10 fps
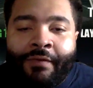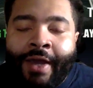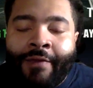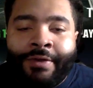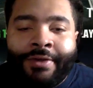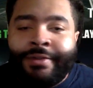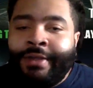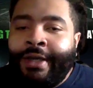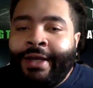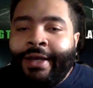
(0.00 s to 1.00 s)
favorites.
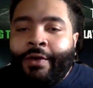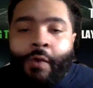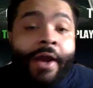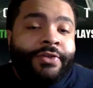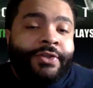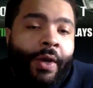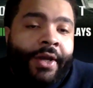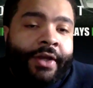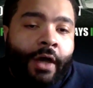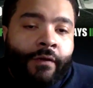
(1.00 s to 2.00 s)
Raiders to win
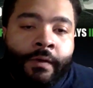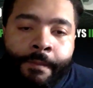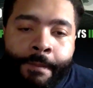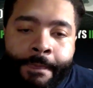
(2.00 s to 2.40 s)
the cover.